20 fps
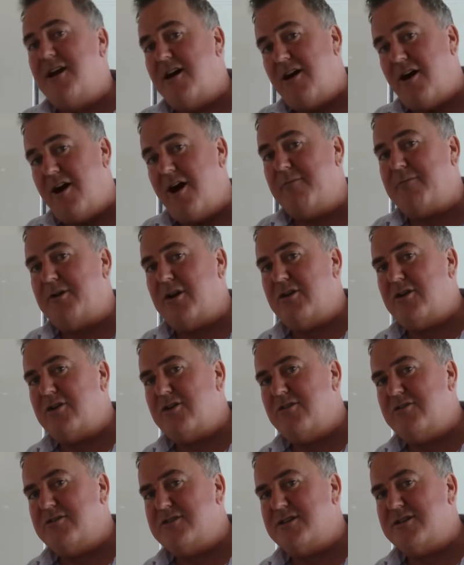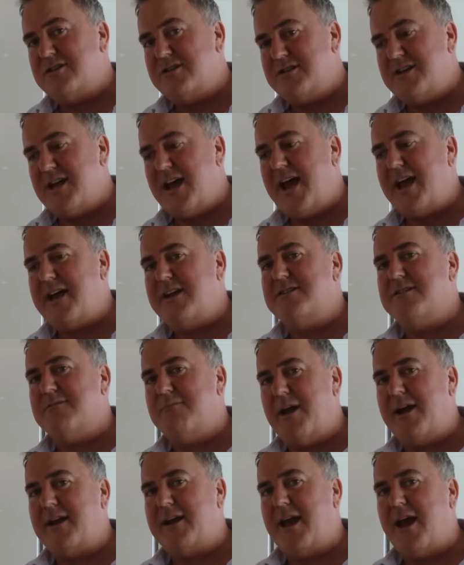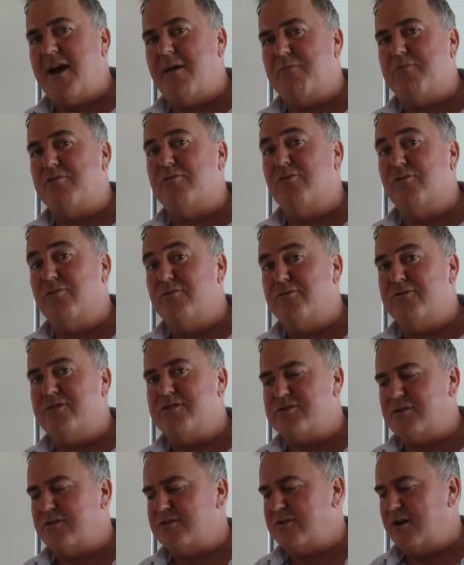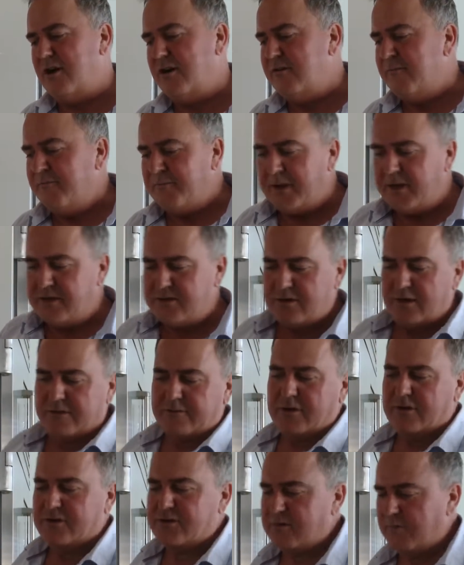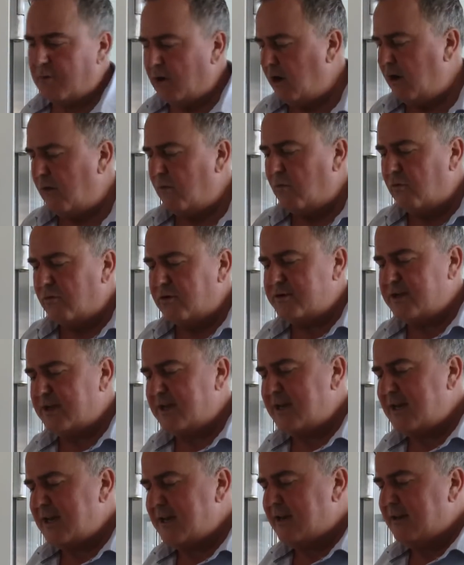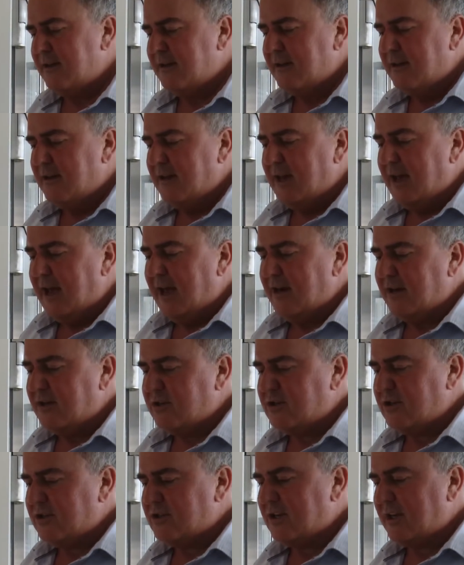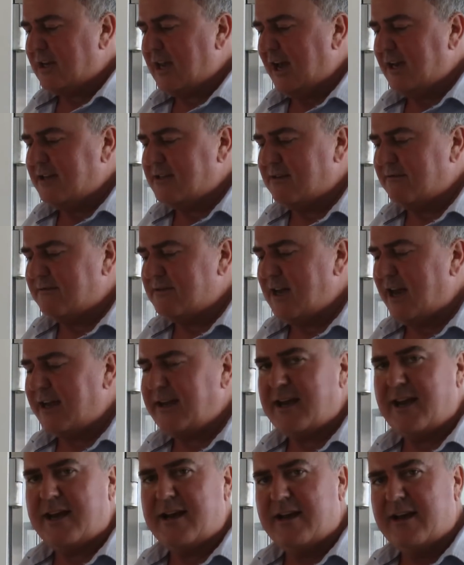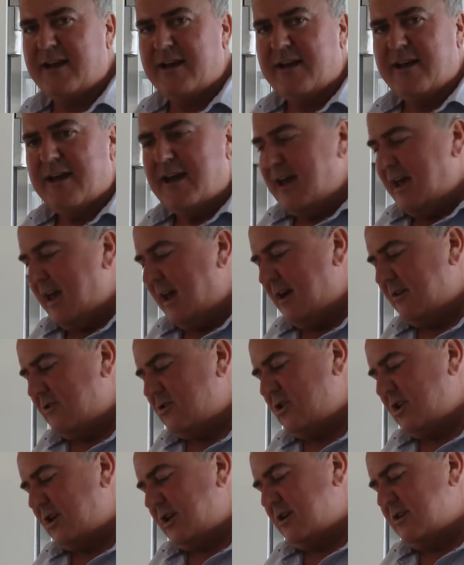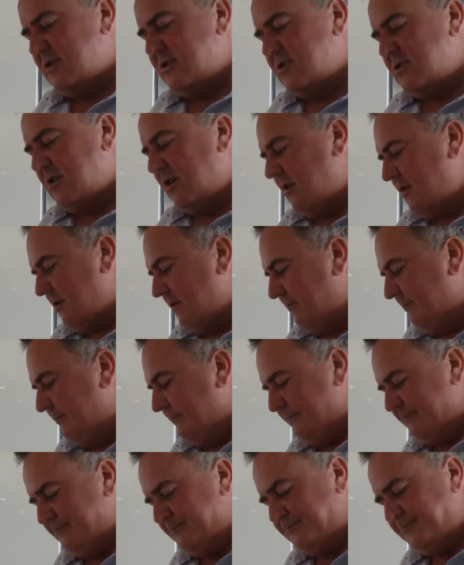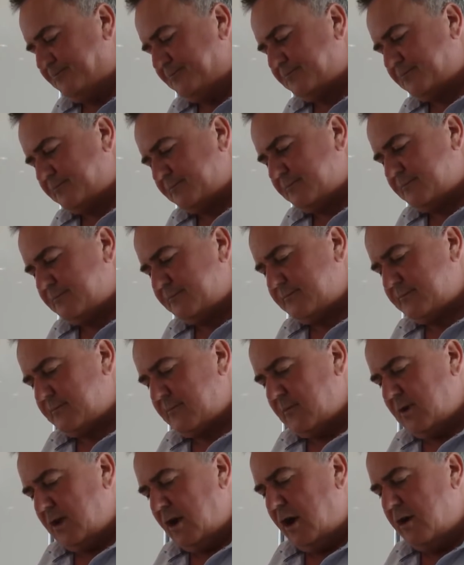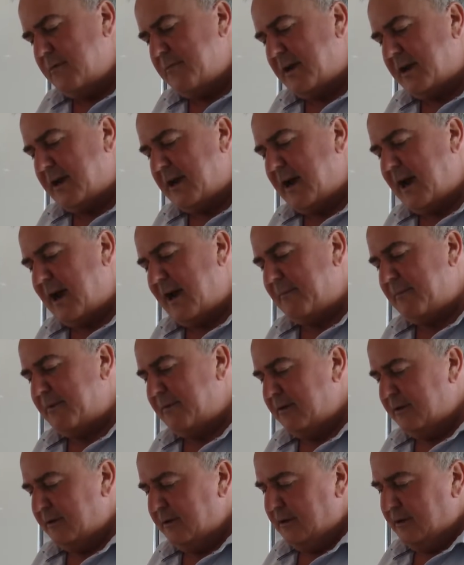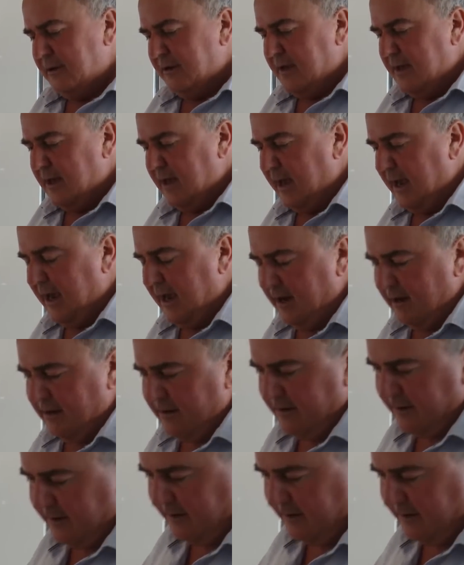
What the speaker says: I'm going to use it today to make our prawn risotto. So I've got some hot water here, and it's just a case of taking our chicken stock, opening it up, and